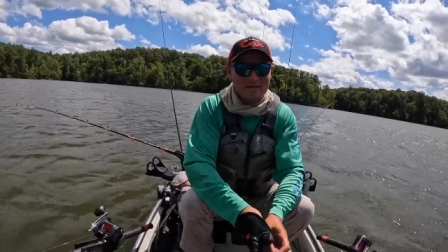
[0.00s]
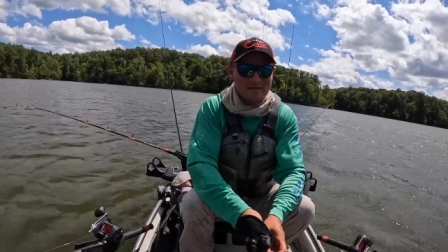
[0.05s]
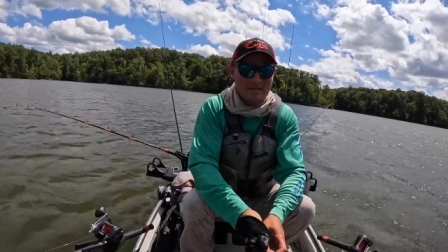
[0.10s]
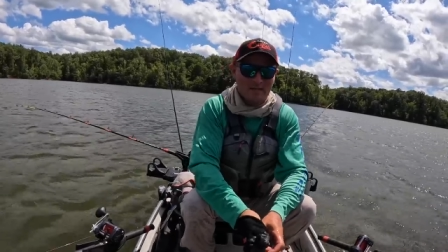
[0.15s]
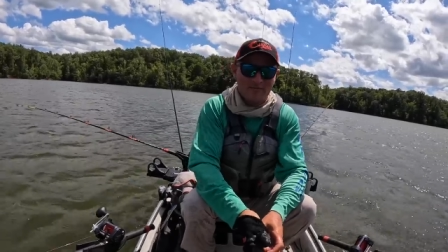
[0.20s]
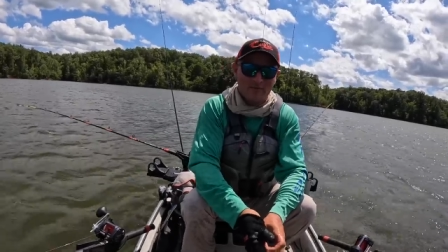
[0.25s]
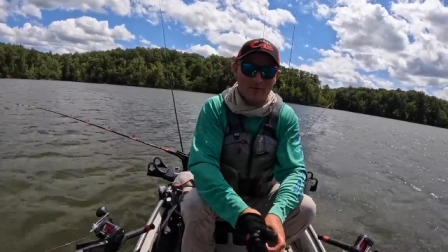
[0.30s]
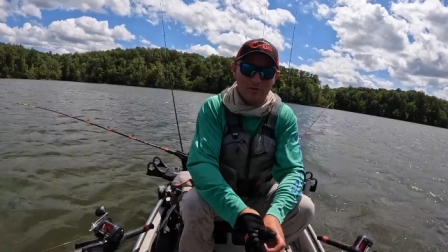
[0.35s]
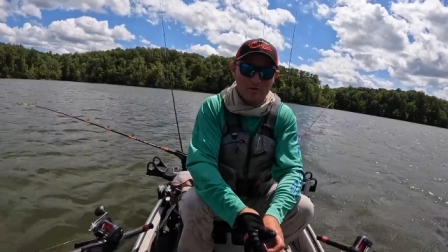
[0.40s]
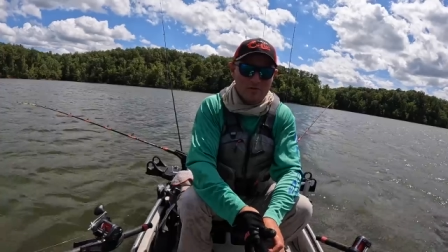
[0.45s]
see
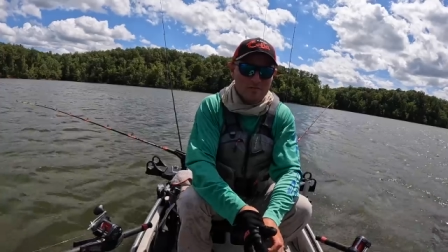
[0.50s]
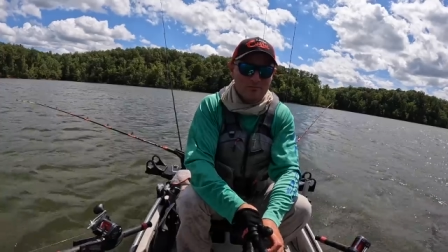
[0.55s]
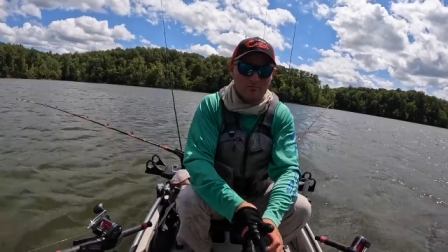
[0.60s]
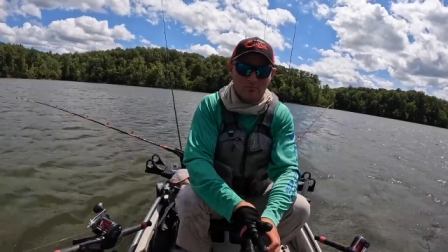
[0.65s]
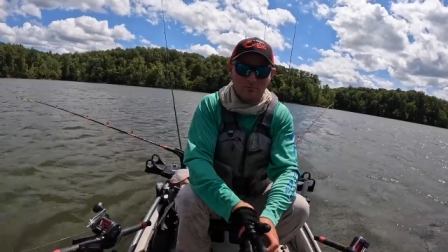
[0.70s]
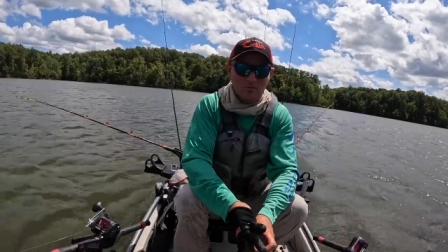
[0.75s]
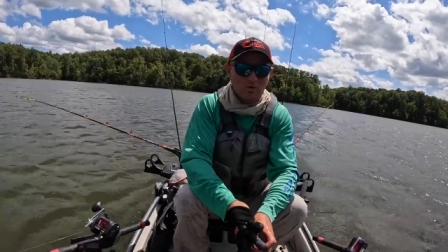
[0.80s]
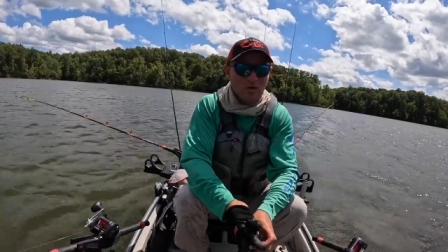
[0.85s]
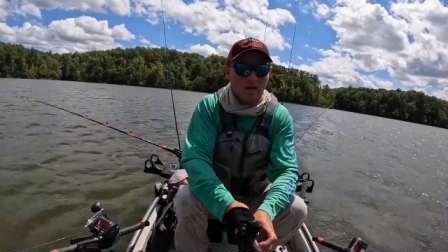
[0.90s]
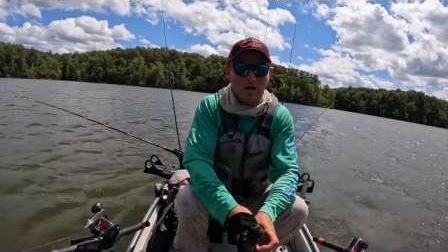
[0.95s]
if those
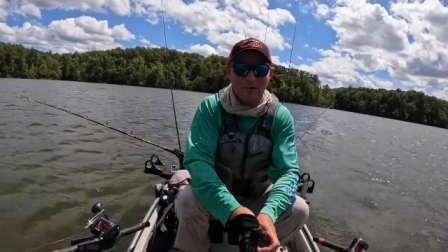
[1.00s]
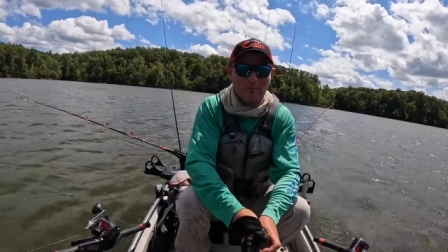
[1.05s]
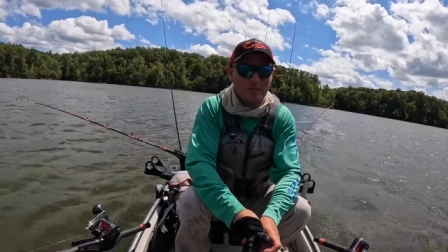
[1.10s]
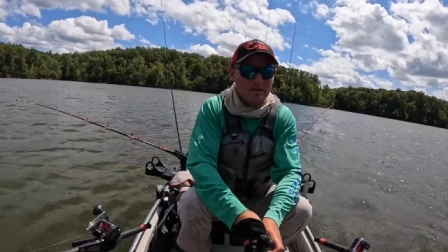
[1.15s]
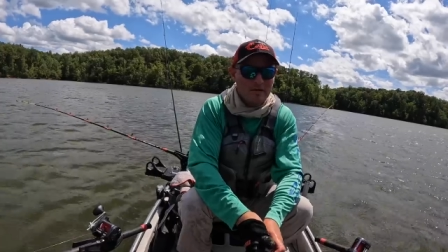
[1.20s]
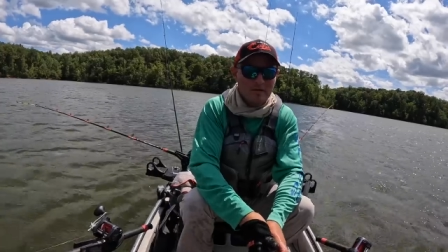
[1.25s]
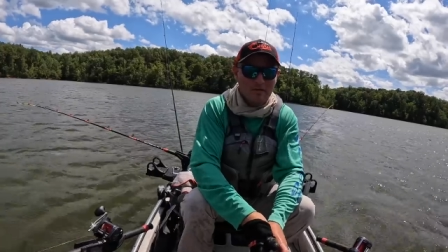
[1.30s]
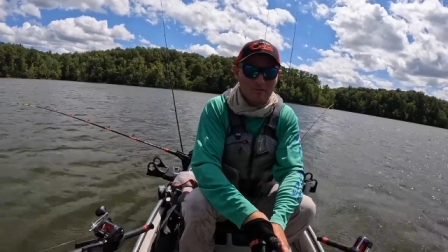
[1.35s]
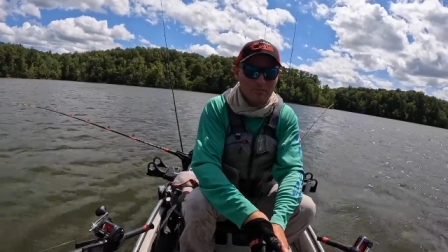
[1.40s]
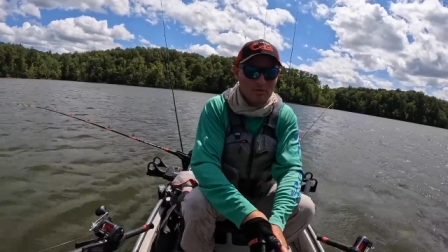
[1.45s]

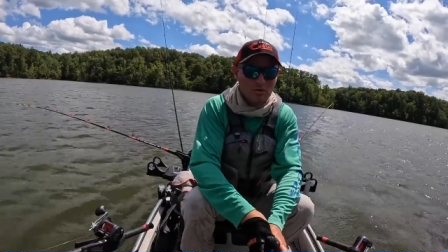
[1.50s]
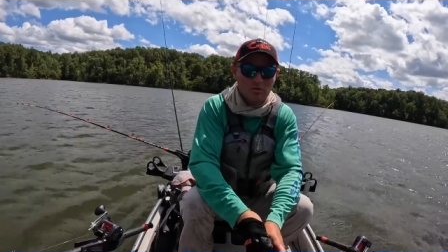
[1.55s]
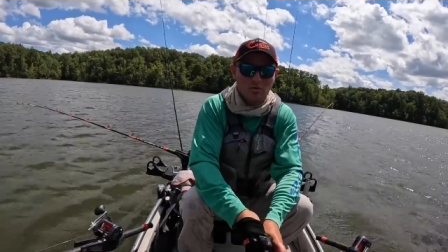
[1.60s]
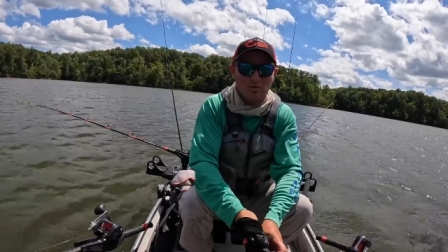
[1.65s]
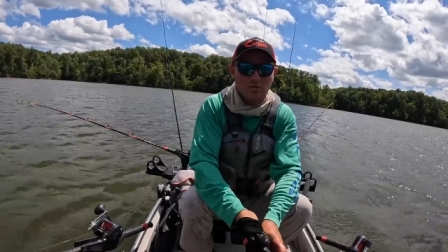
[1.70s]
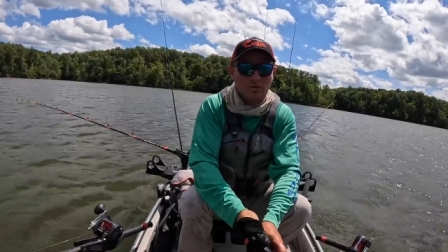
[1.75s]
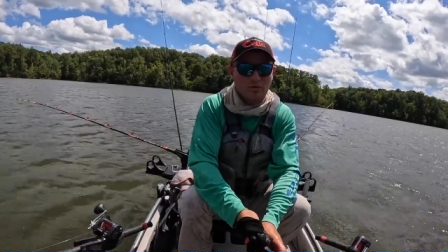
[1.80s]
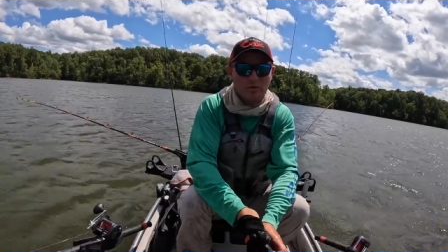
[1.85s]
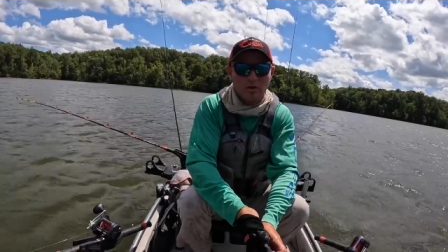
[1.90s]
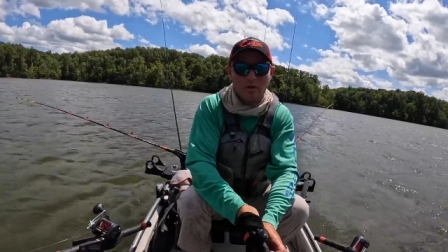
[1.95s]
crappie and
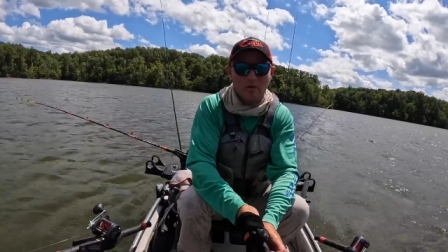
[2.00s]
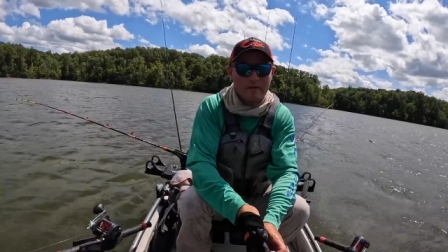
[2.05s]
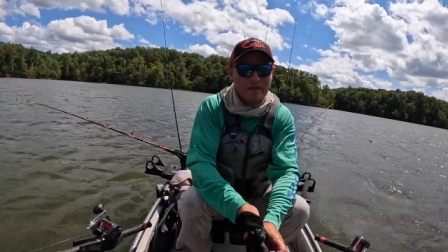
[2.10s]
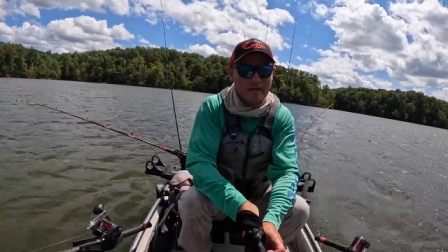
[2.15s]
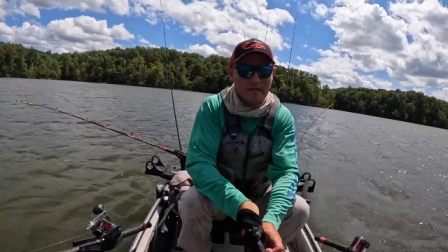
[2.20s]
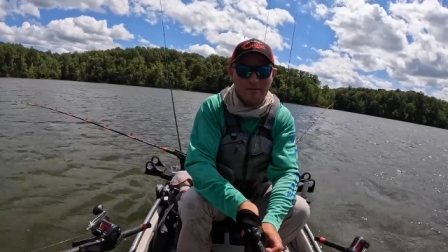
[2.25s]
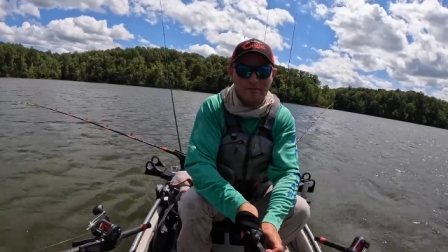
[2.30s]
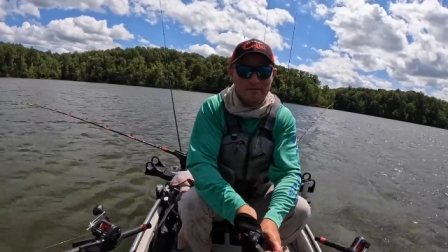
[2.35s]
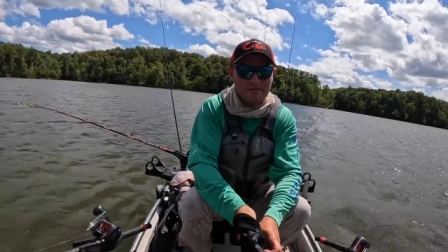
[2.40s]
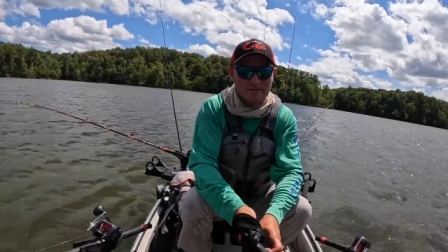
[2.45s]
bluegill and all
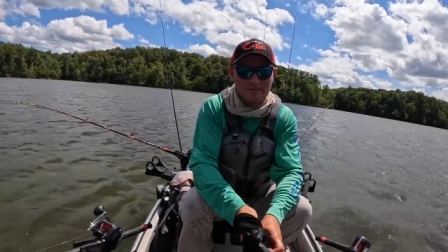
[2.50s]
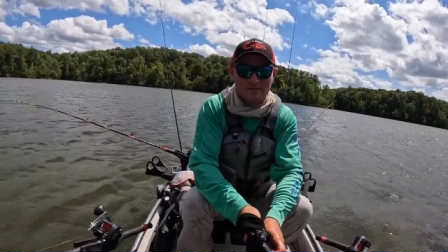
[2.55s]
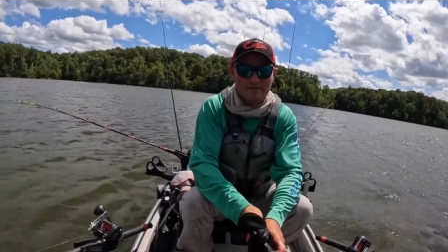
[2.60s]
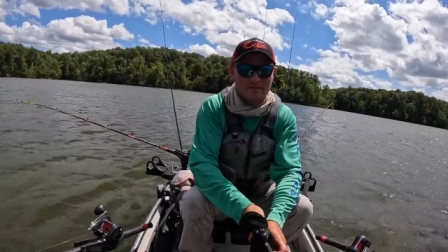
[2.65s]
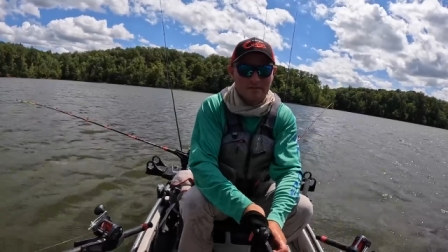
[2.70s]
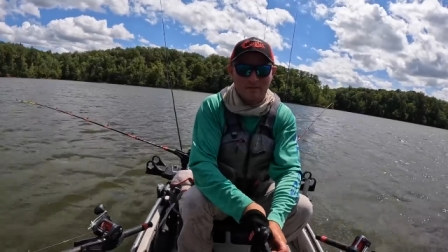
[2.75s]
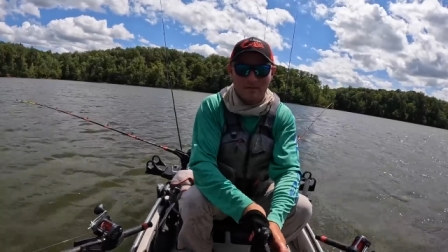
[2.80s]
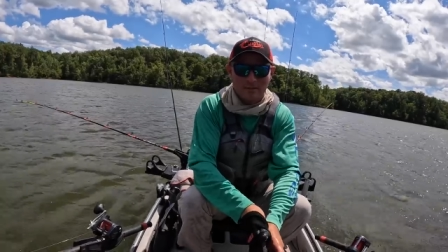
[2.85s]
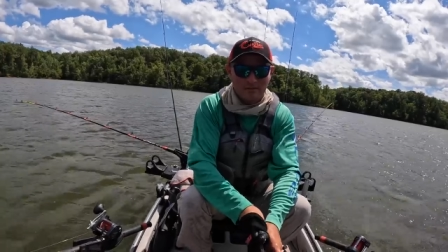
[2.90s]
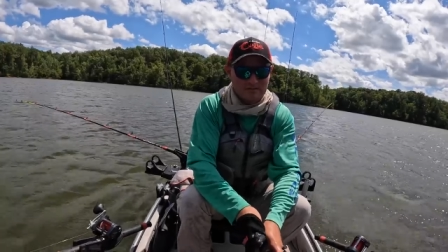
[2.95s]
that
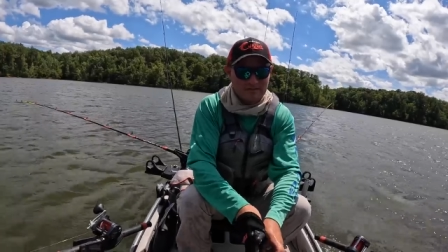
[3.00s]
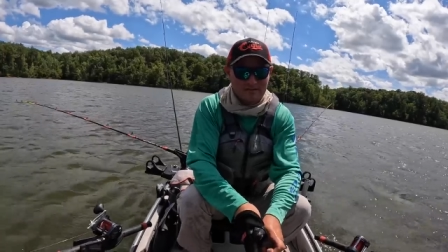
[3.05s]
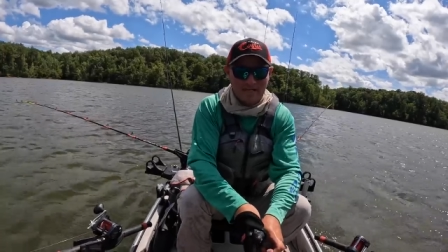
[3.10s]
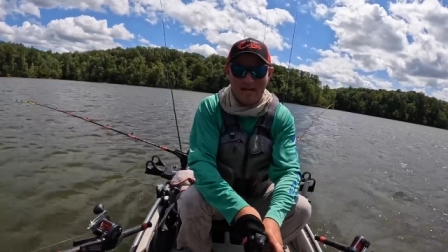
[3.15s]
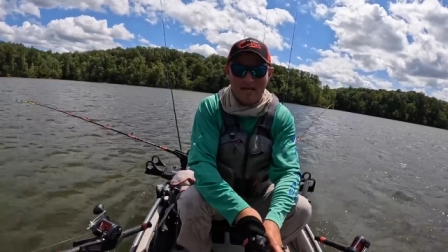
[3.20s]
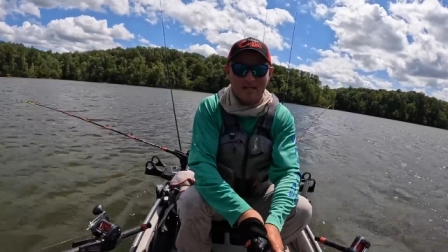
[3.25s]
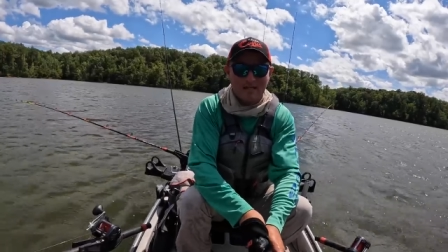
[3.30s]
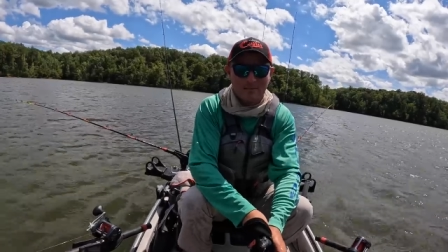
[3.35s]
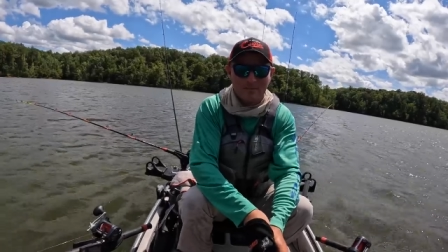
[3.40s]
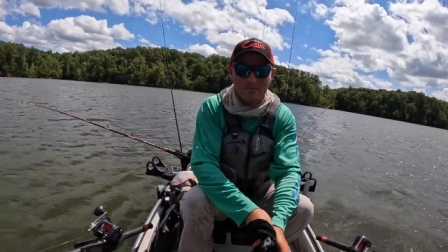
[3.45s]
that was
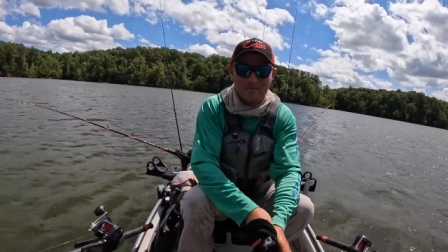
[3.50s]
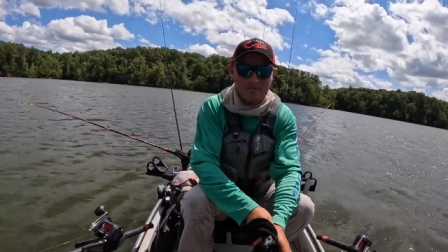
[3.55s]
stacked up